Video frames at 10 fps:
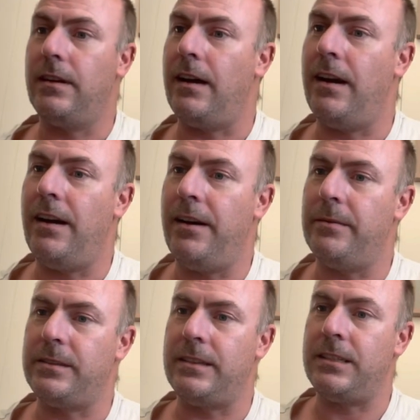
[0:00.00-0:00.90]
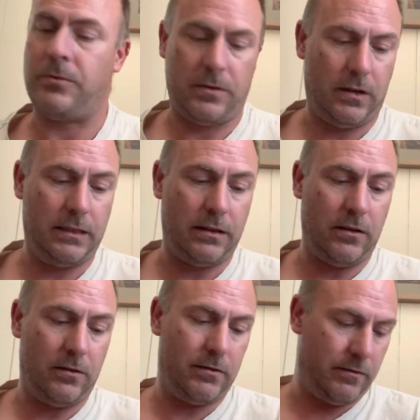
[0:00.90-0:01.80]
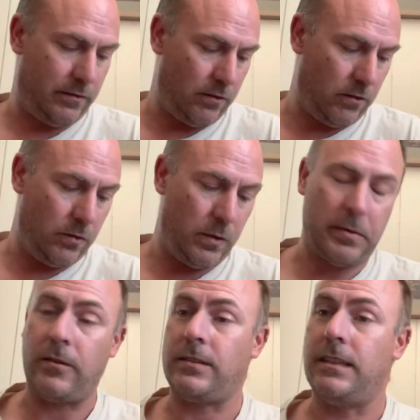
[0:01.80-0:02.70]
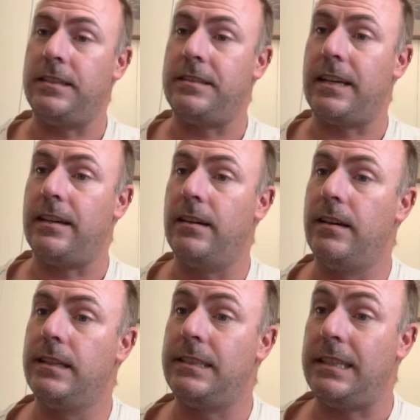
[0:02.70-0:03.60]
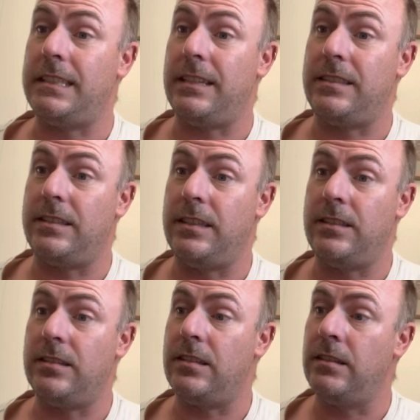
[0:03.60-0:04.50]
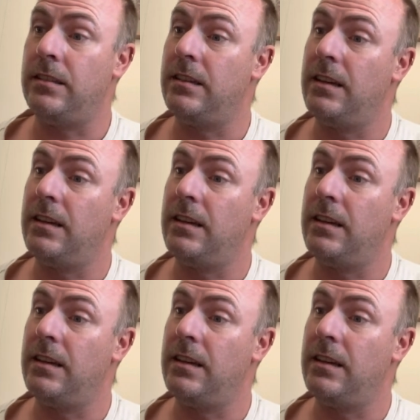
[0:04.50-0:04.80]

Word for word: Um, so this one in total for the whip go challenge is to get 6,000 stitches done.